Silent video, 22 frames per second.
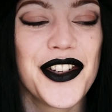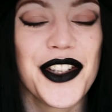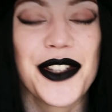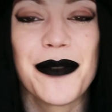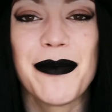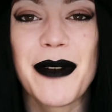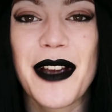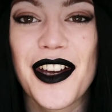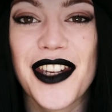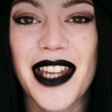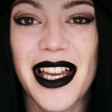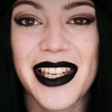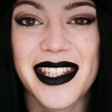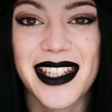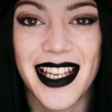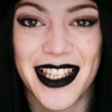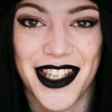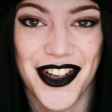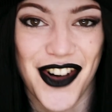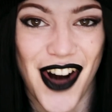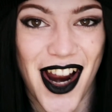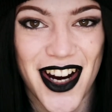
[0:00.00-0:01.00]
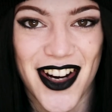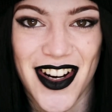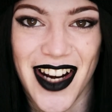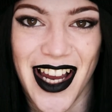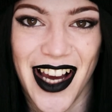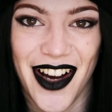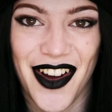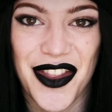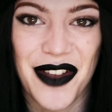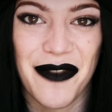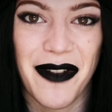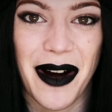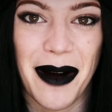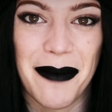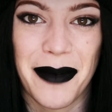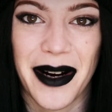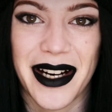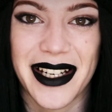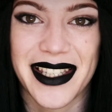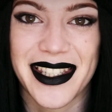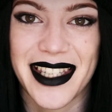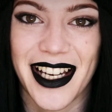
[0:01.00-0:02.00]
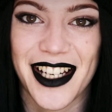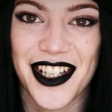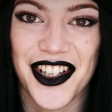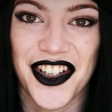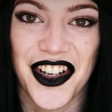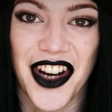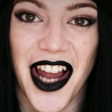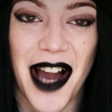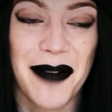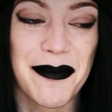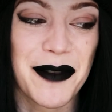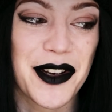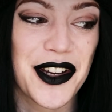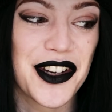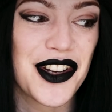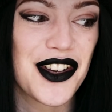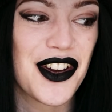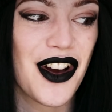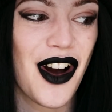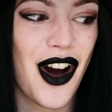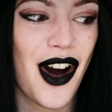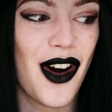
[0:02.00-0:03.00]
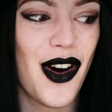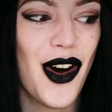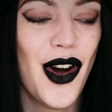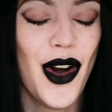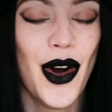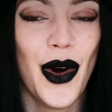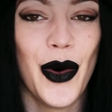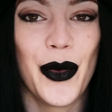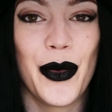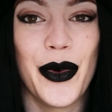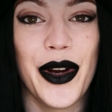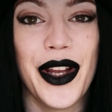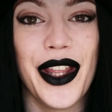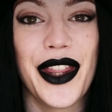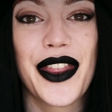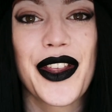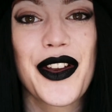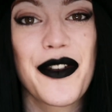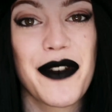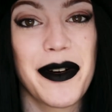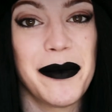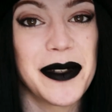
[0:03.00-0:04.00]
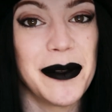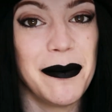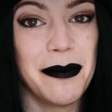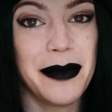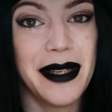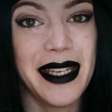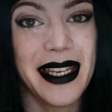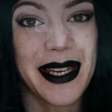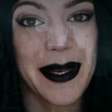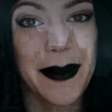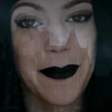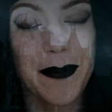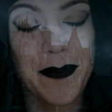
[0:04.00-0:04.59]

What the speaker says: just because I said Dracula on the vampire section, I'm gonna go with Crimson Peak.